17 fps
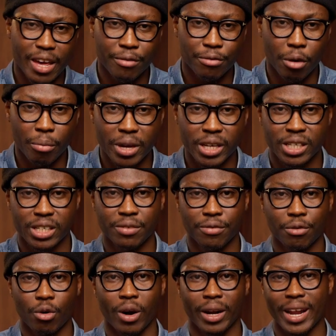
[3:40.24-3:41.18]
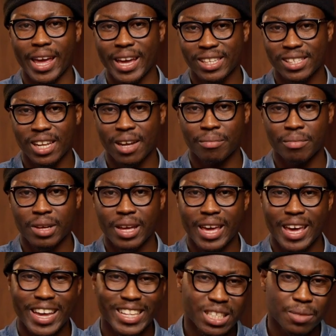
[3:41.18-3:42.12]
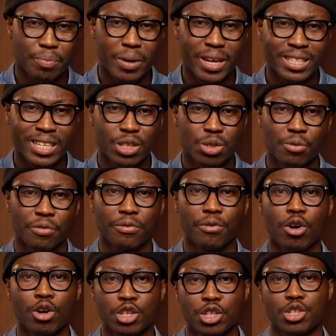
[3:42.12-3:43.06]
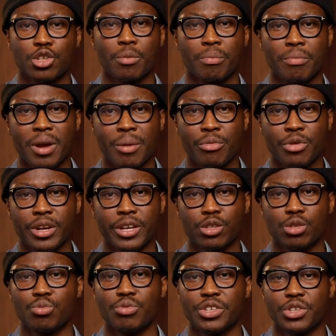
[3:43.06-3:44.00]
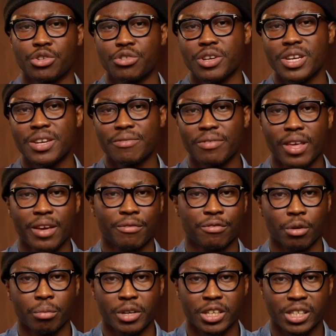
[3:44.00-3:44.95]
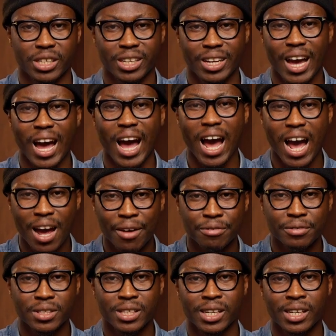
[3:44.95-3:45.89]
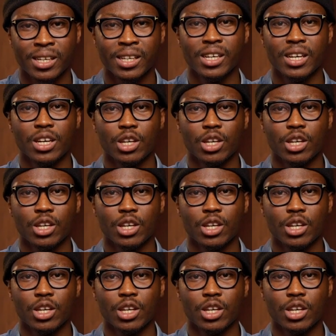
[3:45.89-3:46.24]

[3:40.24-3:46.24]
information for an exam, it's better to force your memory to retrieve the information after